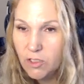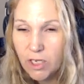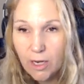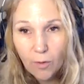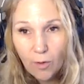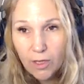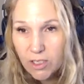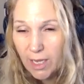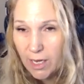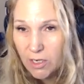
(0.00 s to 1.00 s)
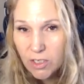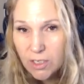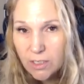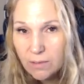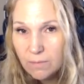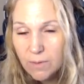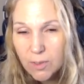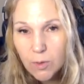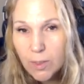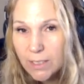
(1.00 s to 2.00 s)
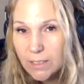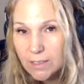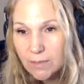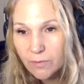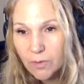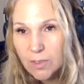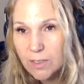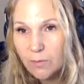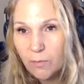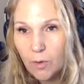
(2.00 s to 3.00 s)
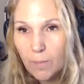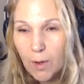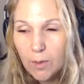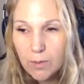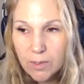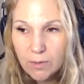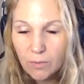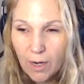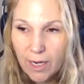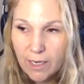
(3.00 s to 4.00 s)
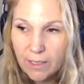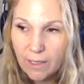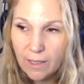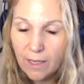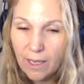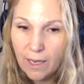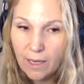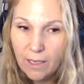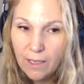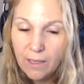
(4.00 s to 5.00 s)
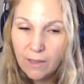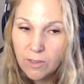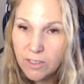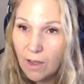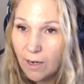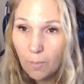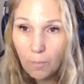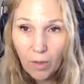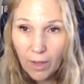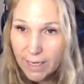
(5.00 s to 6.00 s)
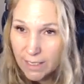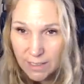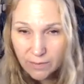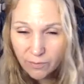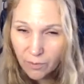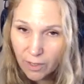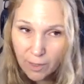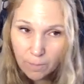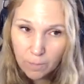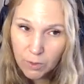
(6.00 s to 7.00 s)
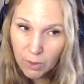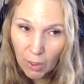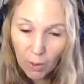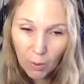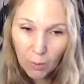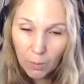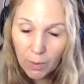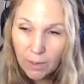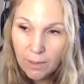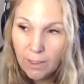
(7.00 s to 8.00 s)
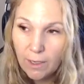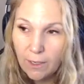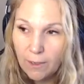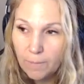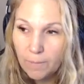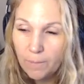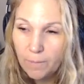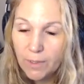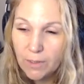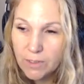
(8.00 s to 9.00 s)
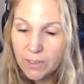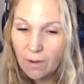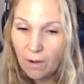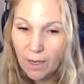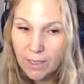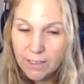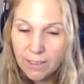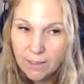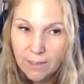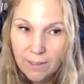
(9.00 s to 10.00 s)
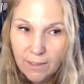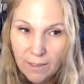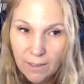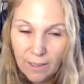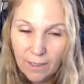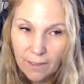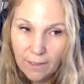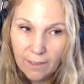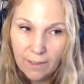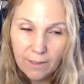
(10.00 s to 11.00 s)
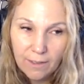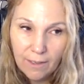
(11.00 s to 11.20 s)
general education students first and foremost, right? That there's not a place for them to go. there's not a